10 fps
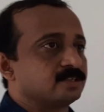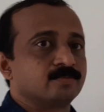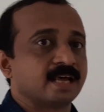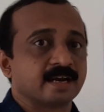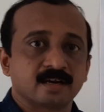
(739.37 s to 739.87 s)

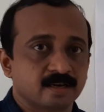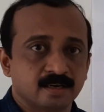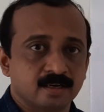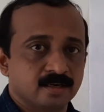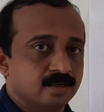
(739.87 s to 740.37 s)

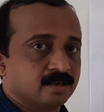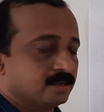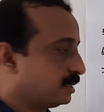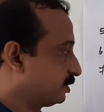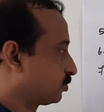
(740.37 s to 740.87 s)

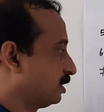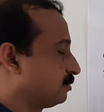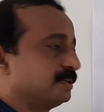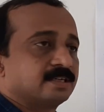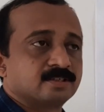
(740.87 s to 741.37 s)
diagonal square
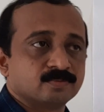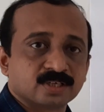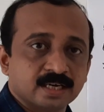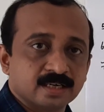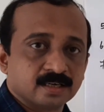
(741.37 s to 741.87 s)
matrix
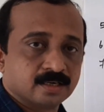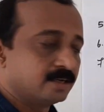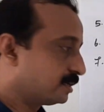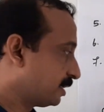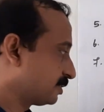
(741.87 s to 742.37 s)

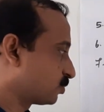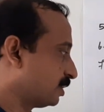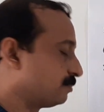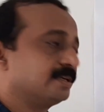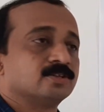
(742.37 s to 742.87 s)
scalar
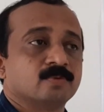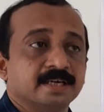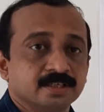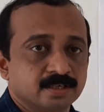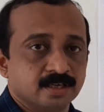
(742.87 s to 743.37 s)
square matrix
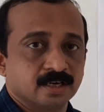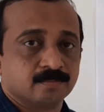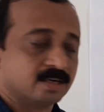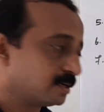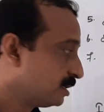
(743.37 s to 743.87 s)
identity
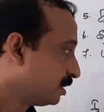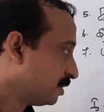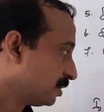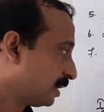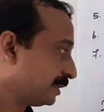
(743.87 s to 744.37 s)
but
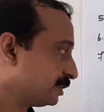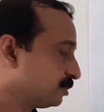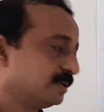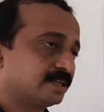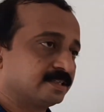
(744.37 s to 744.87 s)
identity
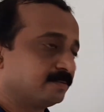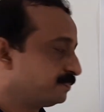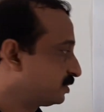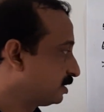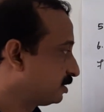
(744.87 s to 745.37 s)
matrix
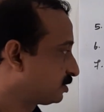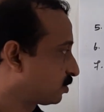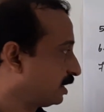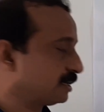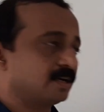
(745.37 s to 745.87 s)

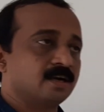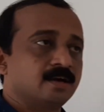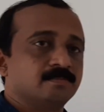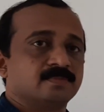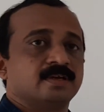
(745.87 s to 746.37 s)
square
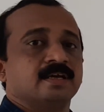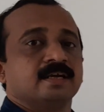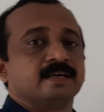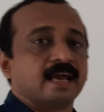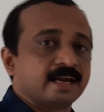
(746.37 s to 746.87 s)

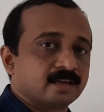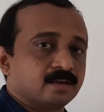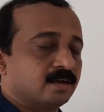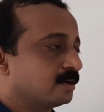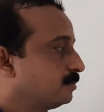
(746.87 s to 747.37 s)

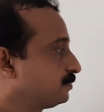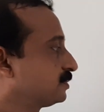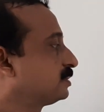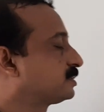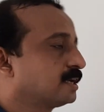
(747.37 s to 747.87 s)

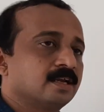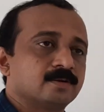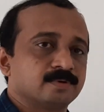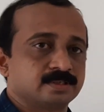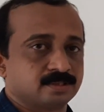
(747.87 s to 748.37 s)
diagonal scalar
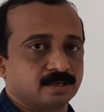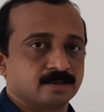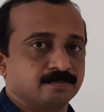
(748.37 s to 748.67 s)
matrix.